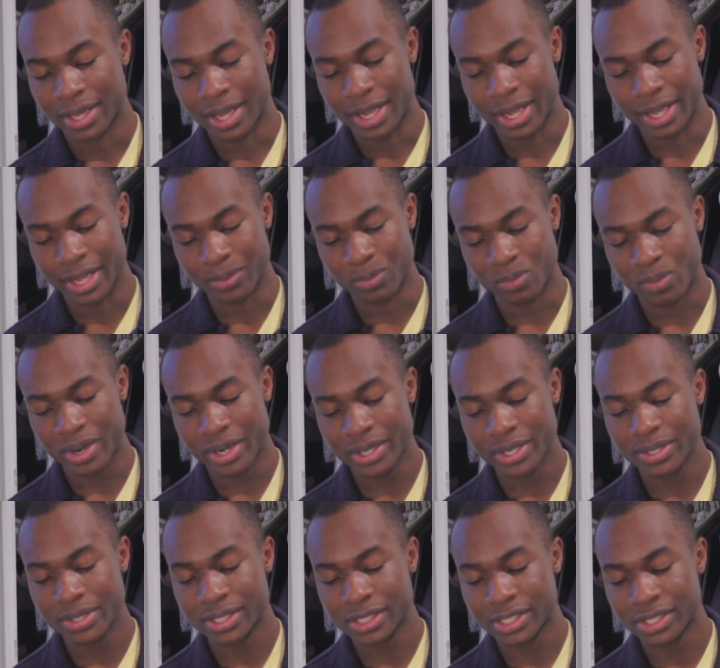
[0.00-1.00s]
And where
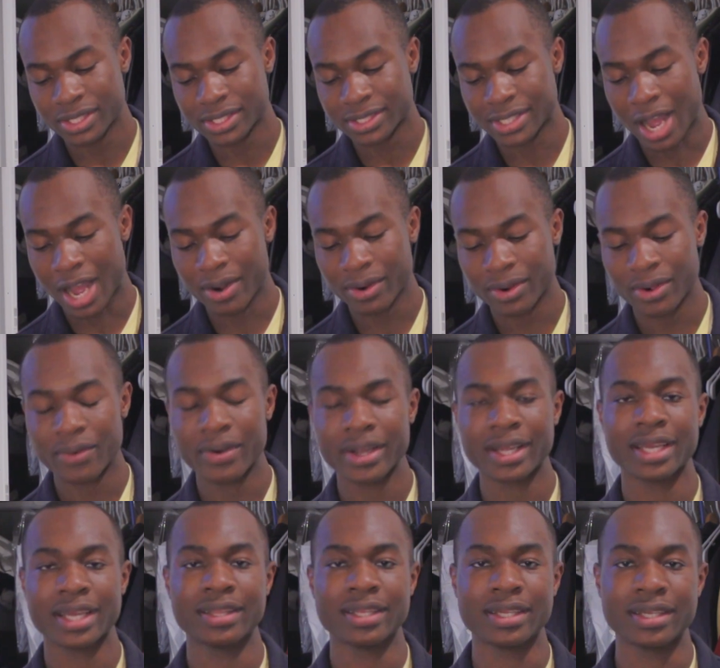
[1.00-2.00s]
do you see your style
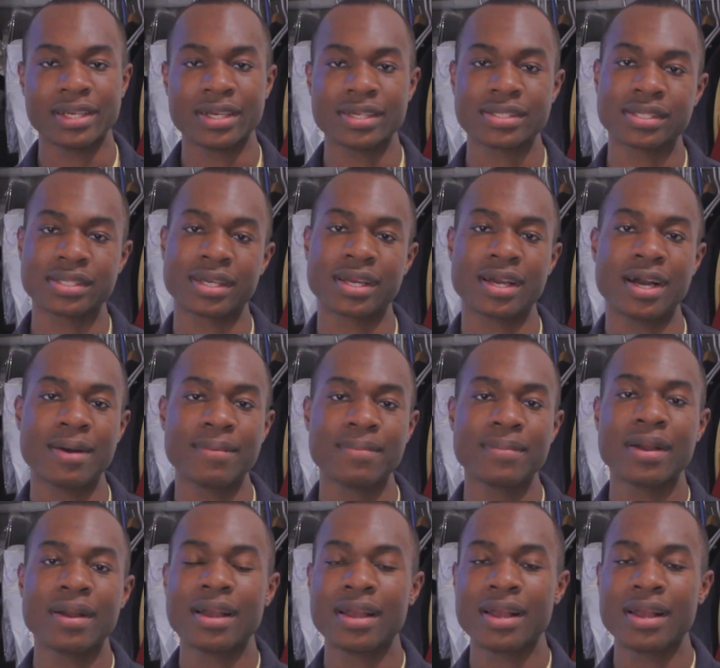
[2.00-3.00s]
going in the years to come?